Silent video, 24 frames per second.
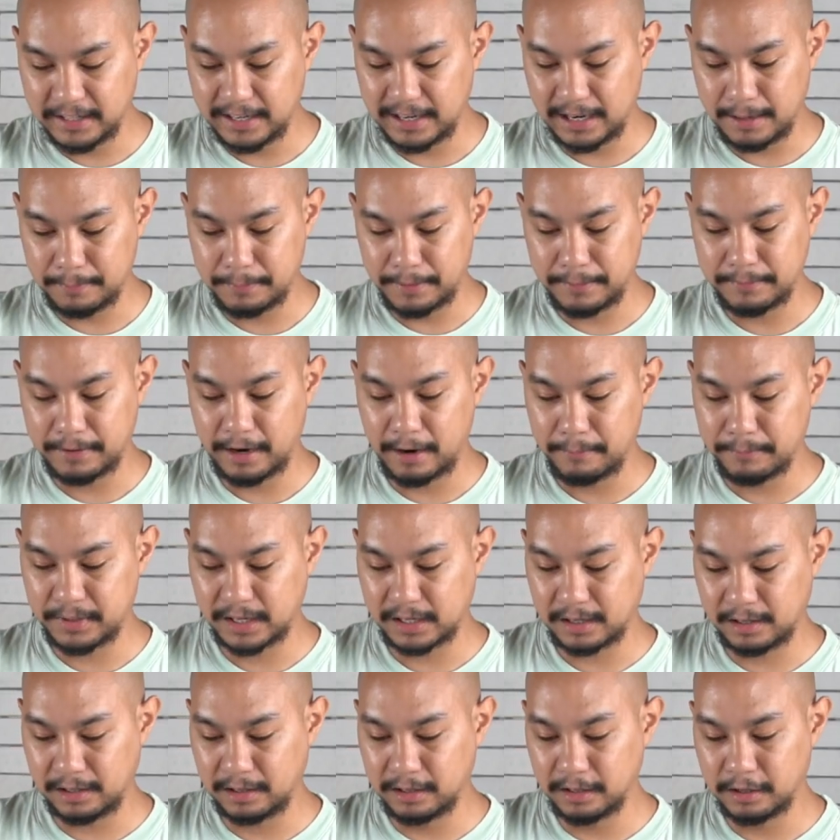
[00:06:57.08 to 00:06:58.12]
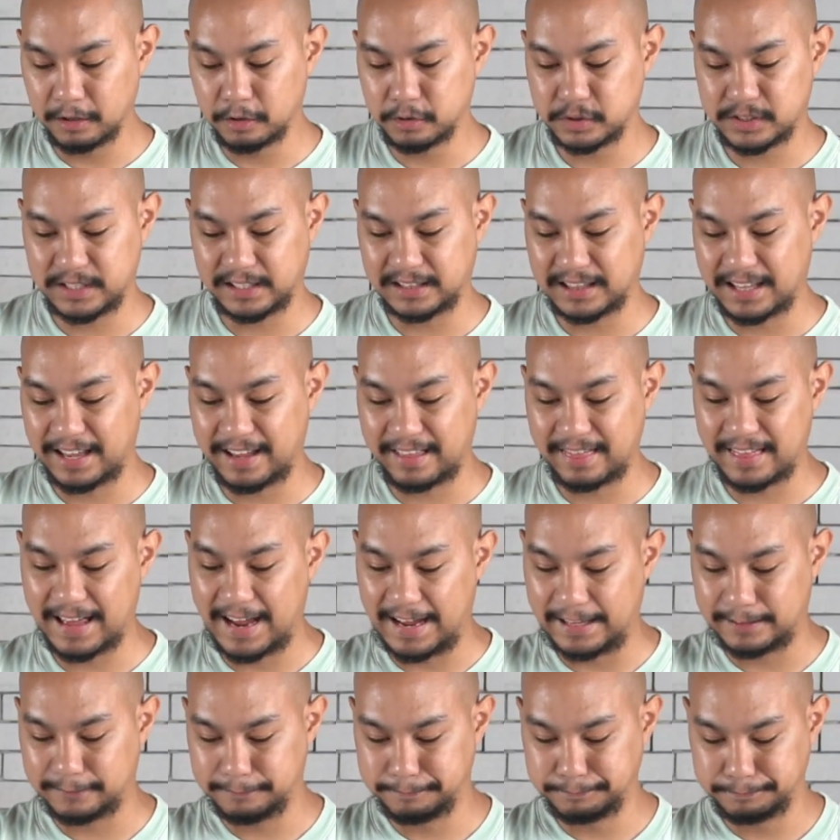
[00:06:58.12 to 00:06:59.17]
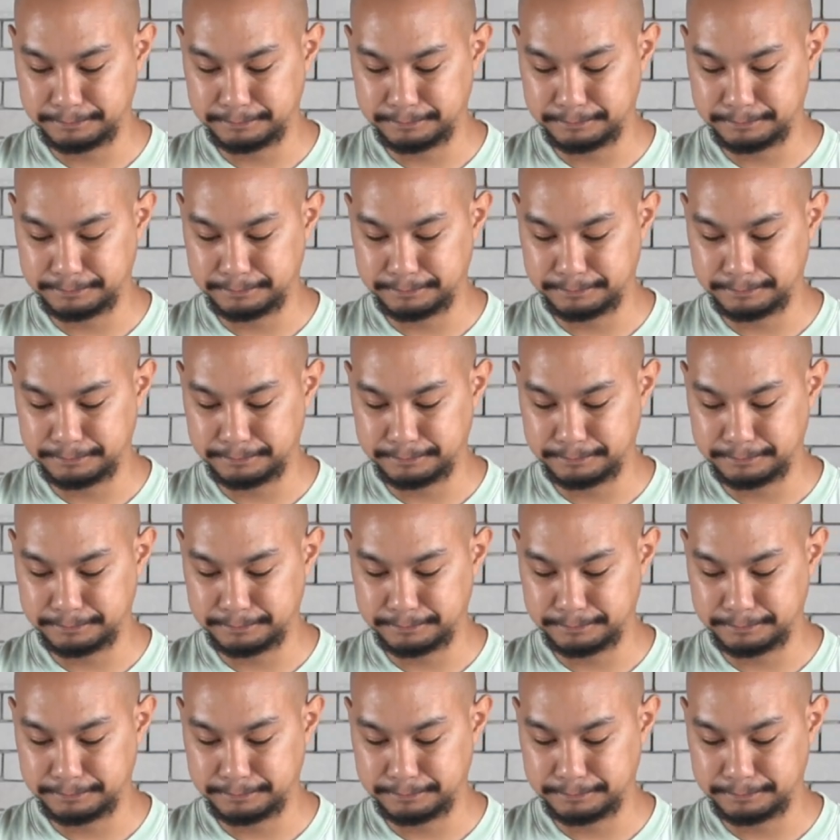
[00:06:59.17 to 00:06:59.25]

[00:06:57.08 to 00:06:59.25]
it up, and now I'm gonna close it like that